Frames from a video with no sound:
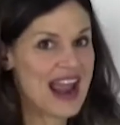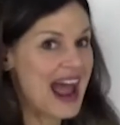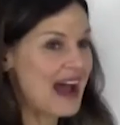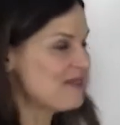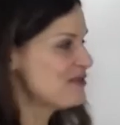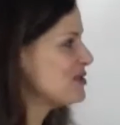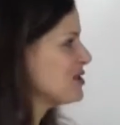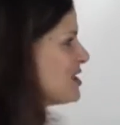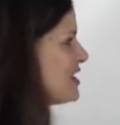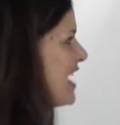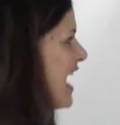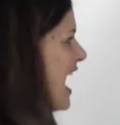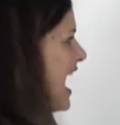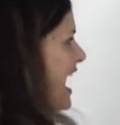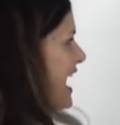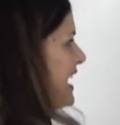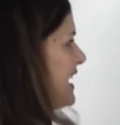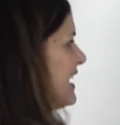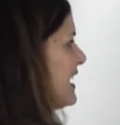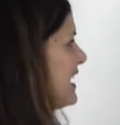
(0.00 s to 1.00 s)
after
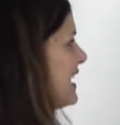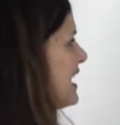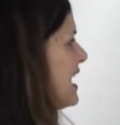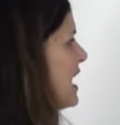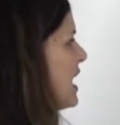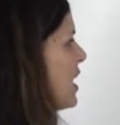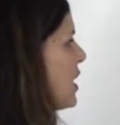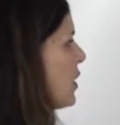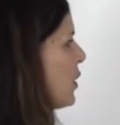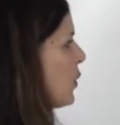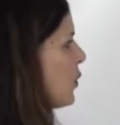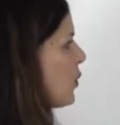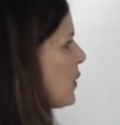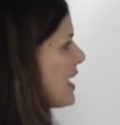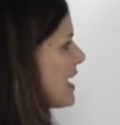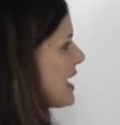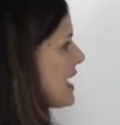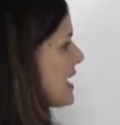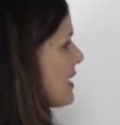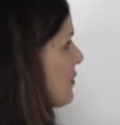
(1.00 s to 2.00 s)
9,
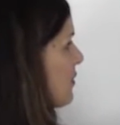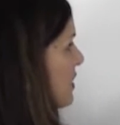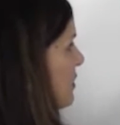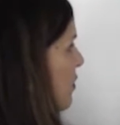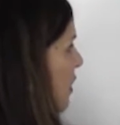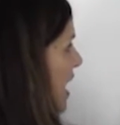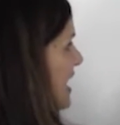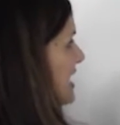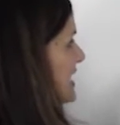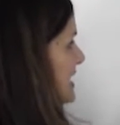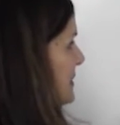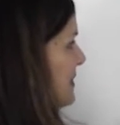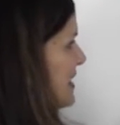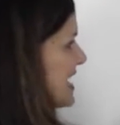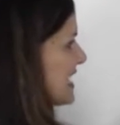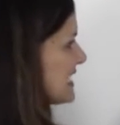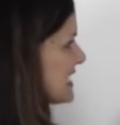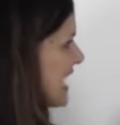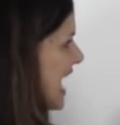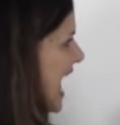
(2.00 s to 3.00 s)
we want it to be
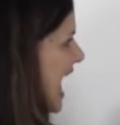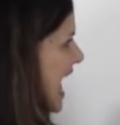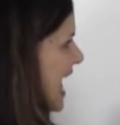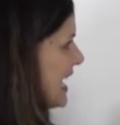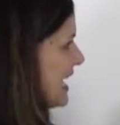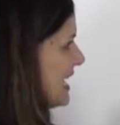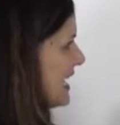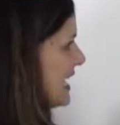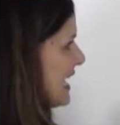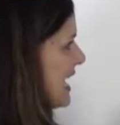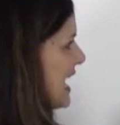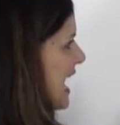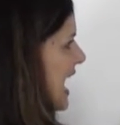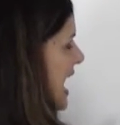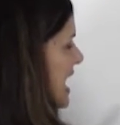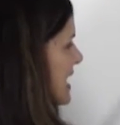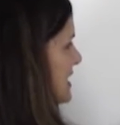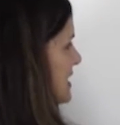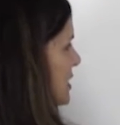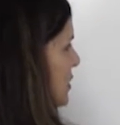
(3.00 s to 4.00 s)
a 10,
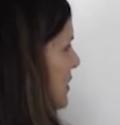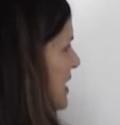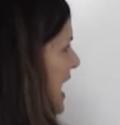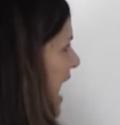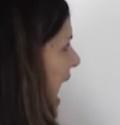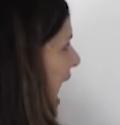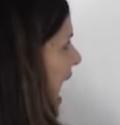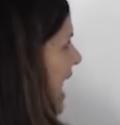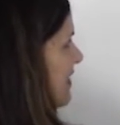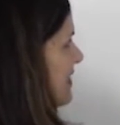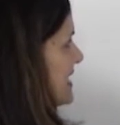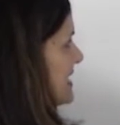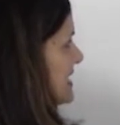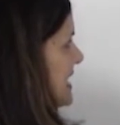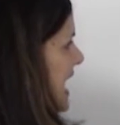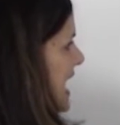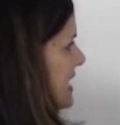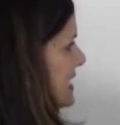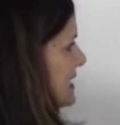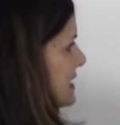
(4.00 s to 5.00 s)
and so we add the
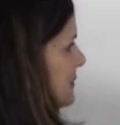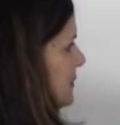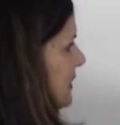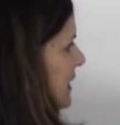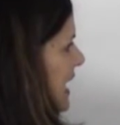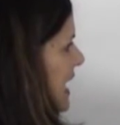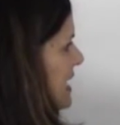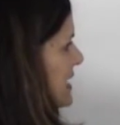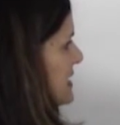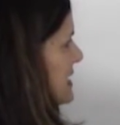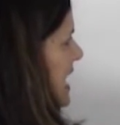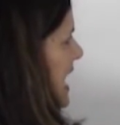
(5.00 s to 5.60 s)
tens place